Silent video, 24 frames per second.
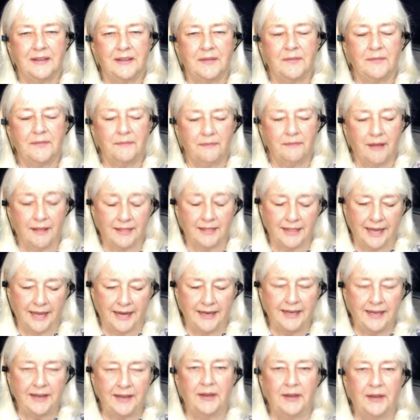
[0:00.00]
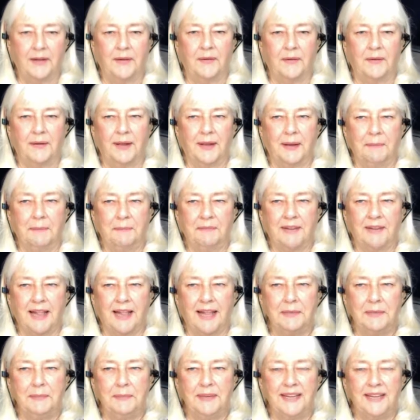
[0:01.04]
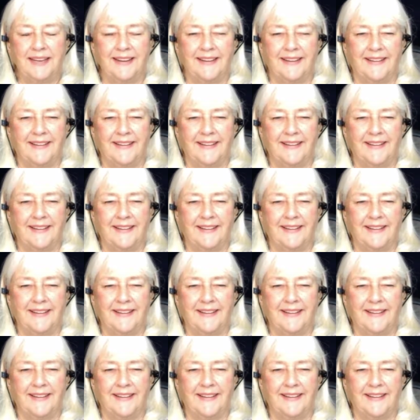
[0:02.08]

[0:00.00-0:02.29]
Well, thank you. I'm glad to be